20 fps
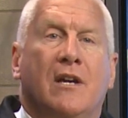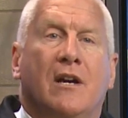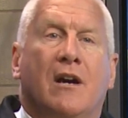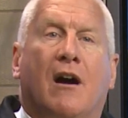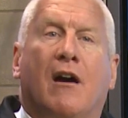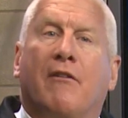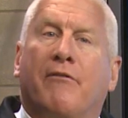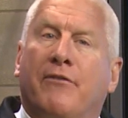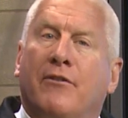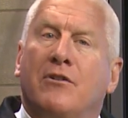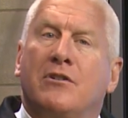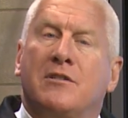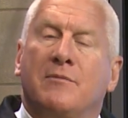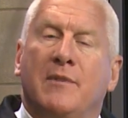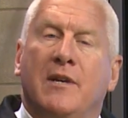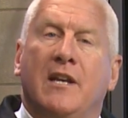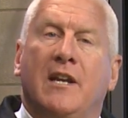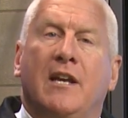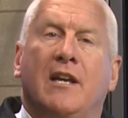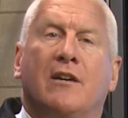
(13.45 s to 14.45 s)
Our first
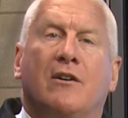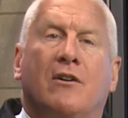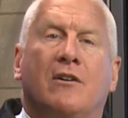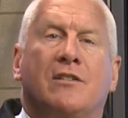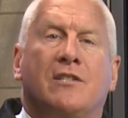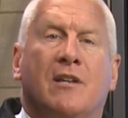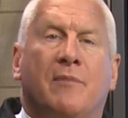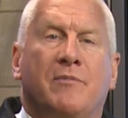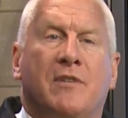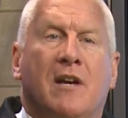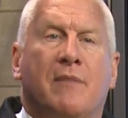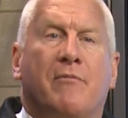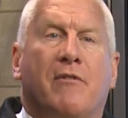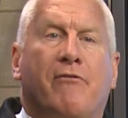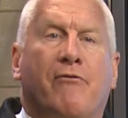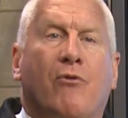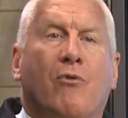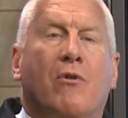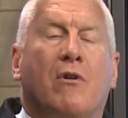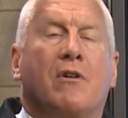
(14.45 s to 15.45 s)
meeting on September
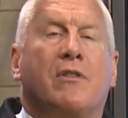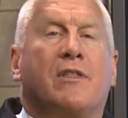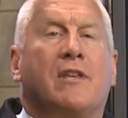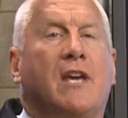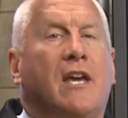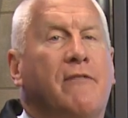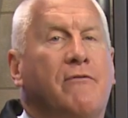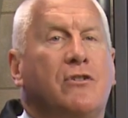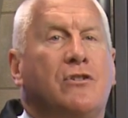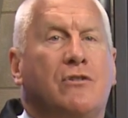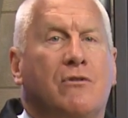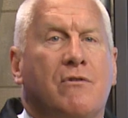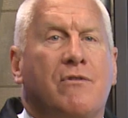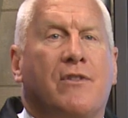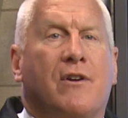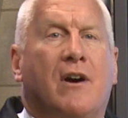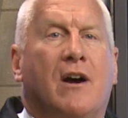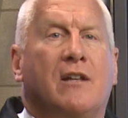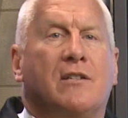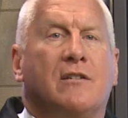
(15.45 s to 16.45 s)
4th gave us your
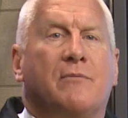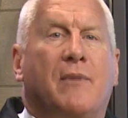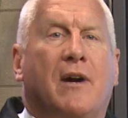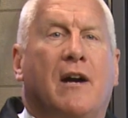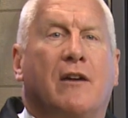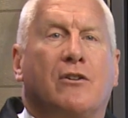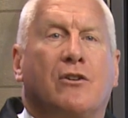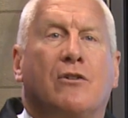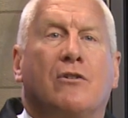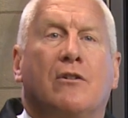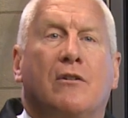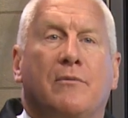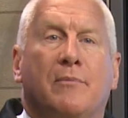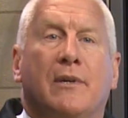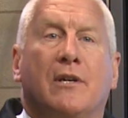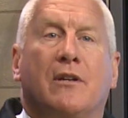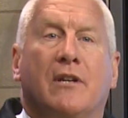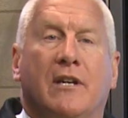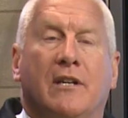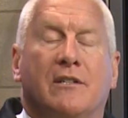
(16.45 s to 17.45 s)
thoughts about current
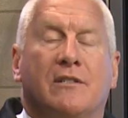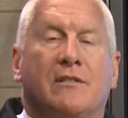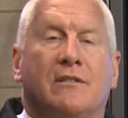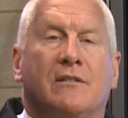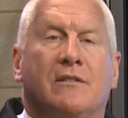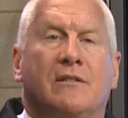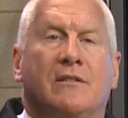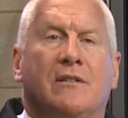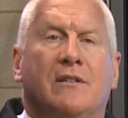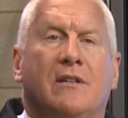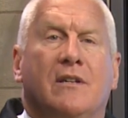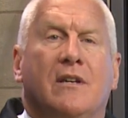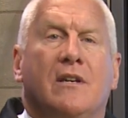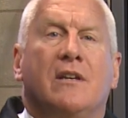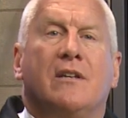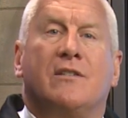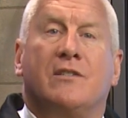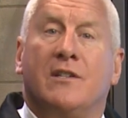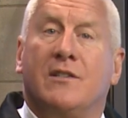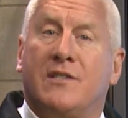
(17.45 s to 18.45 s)
buildings.
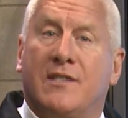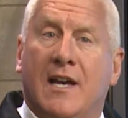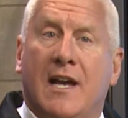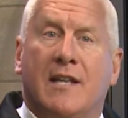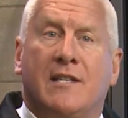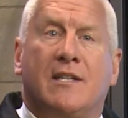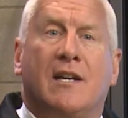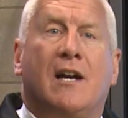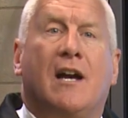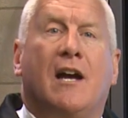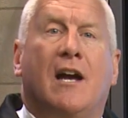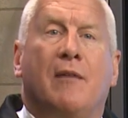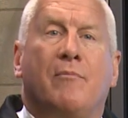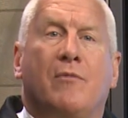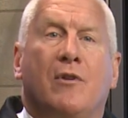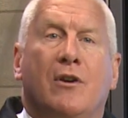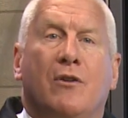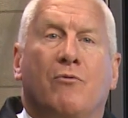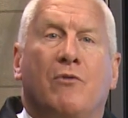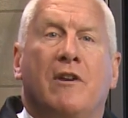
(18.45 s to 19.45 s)
Since that time,
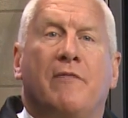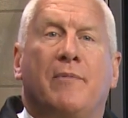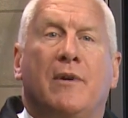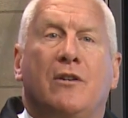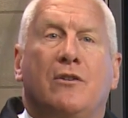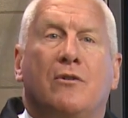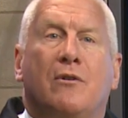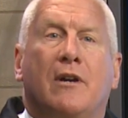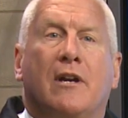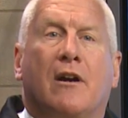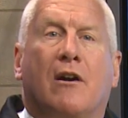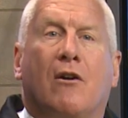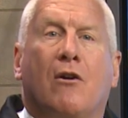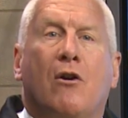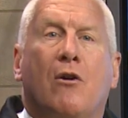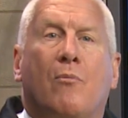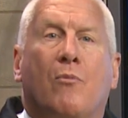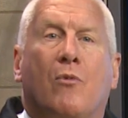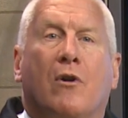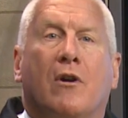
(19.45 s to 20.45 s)
we've been doing our
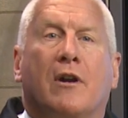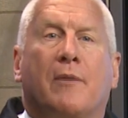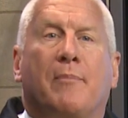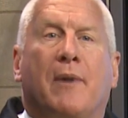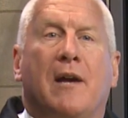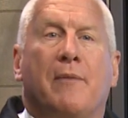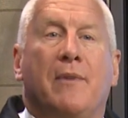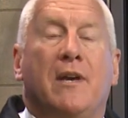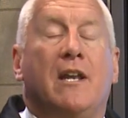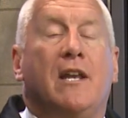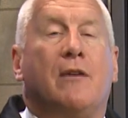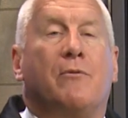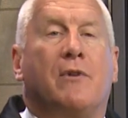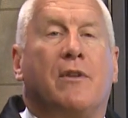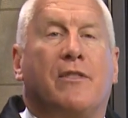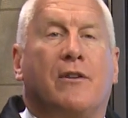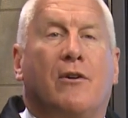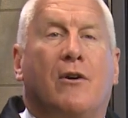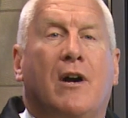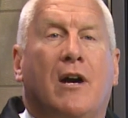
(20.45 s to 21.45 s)
homework by meeting with
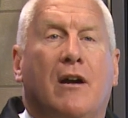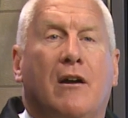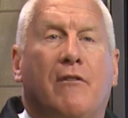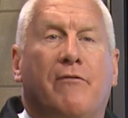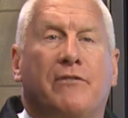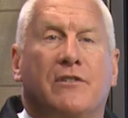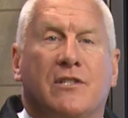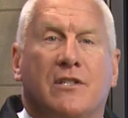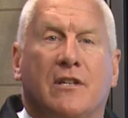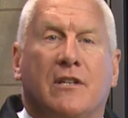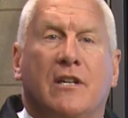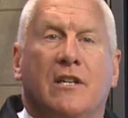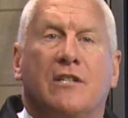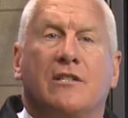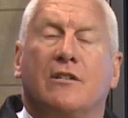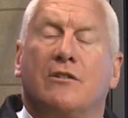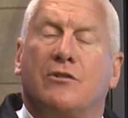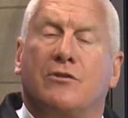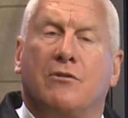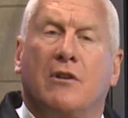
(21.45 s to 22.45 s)
the Ohio Facilities
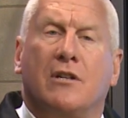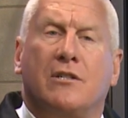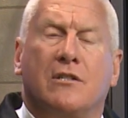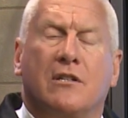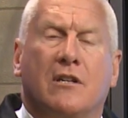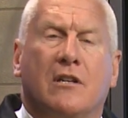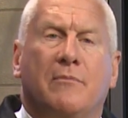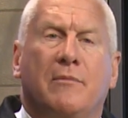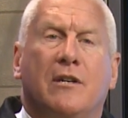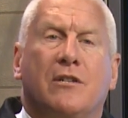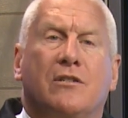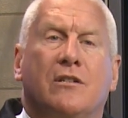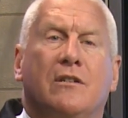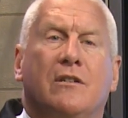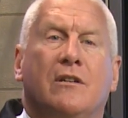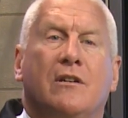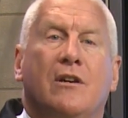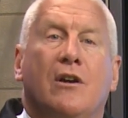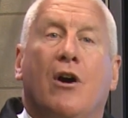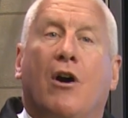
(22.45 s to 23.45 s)
Construction Commission,
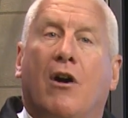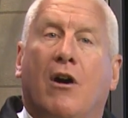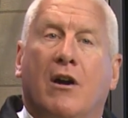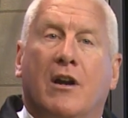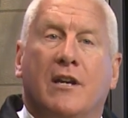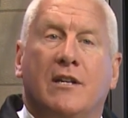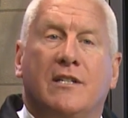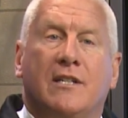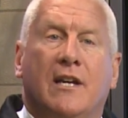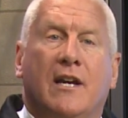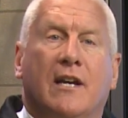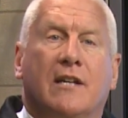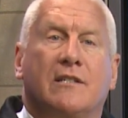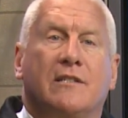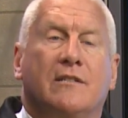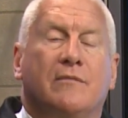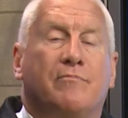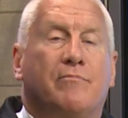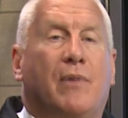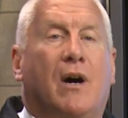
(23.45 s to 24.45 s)

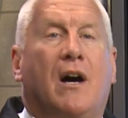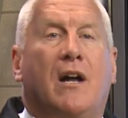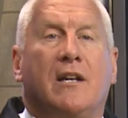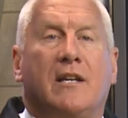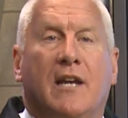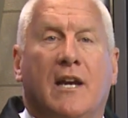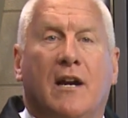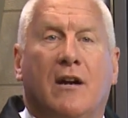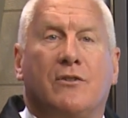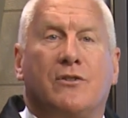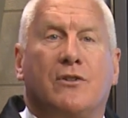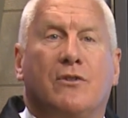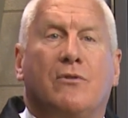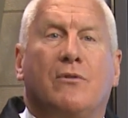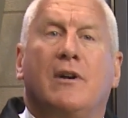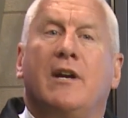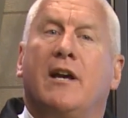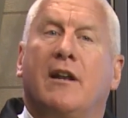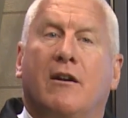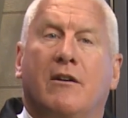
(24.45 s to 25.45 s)
architects, bond counsel,
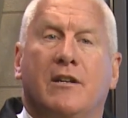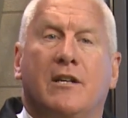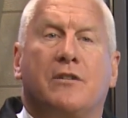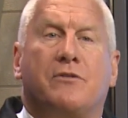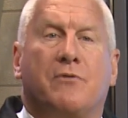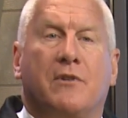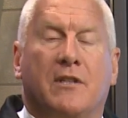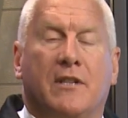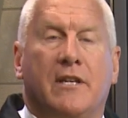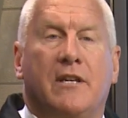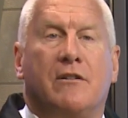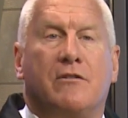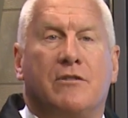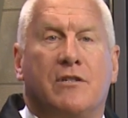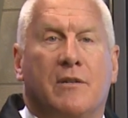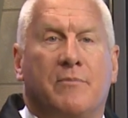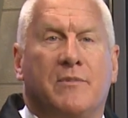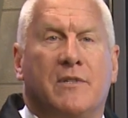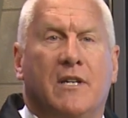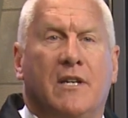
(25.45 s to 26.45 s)
and our district
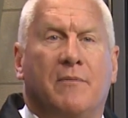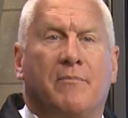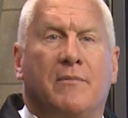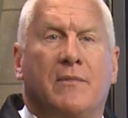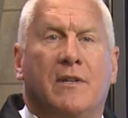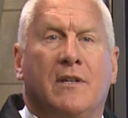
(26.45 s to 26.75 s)
leadership team.